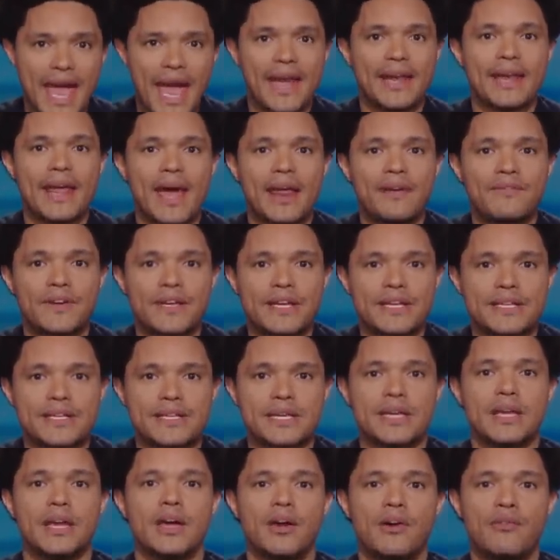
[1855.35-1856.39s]
and
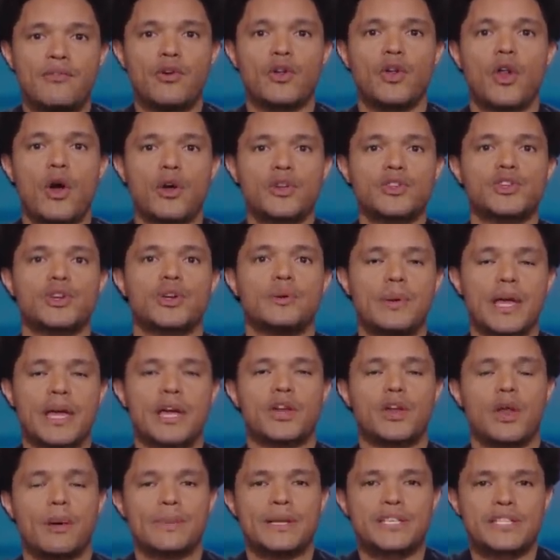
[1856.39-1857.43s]
advocacy for long term
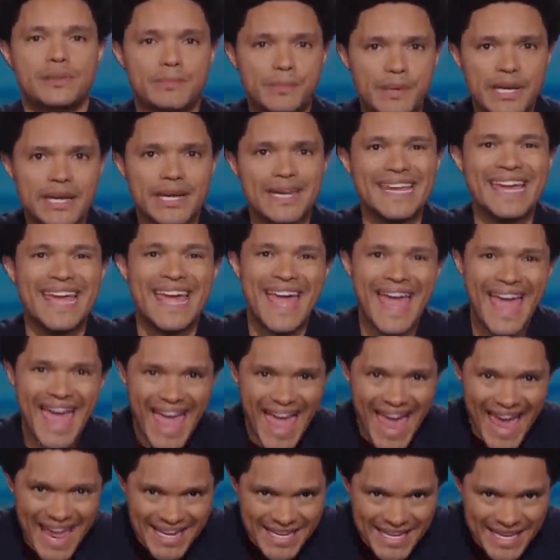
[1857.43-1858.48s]
economic stability
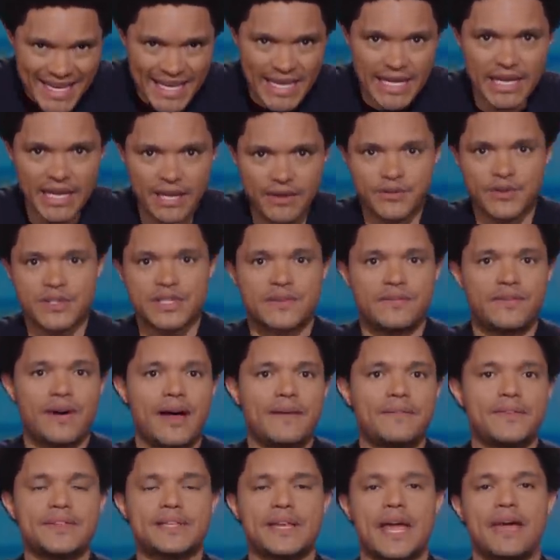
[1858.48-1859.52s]
and healing for
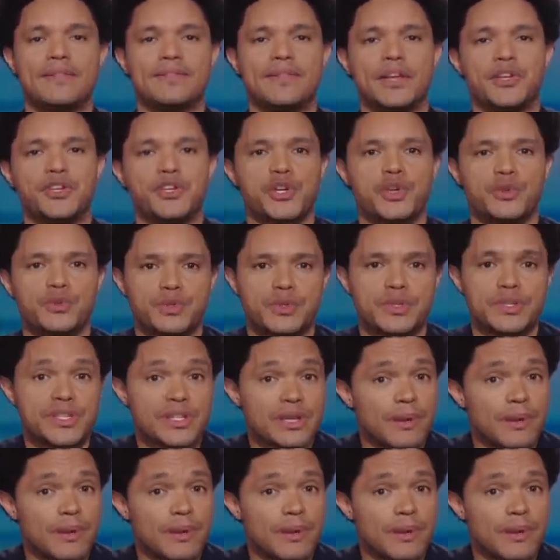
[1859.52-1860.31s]
survivors and their children,